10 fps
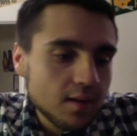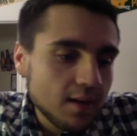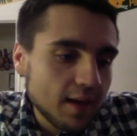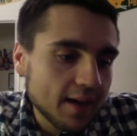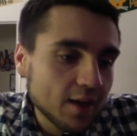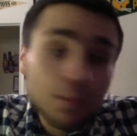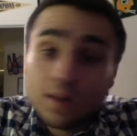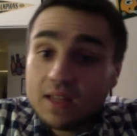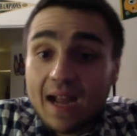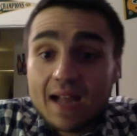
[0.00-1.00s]

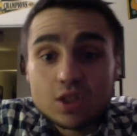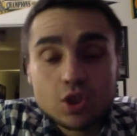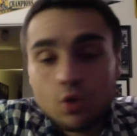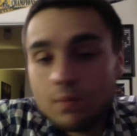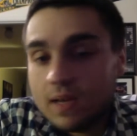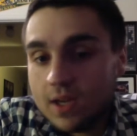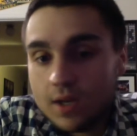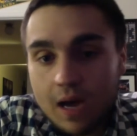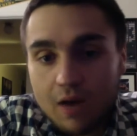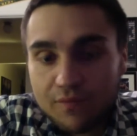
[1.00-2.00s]
But they got so many
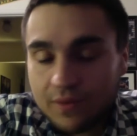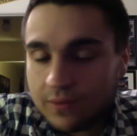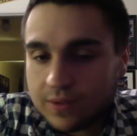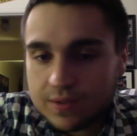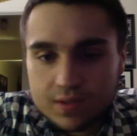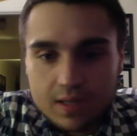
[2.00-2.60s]
good outfielders.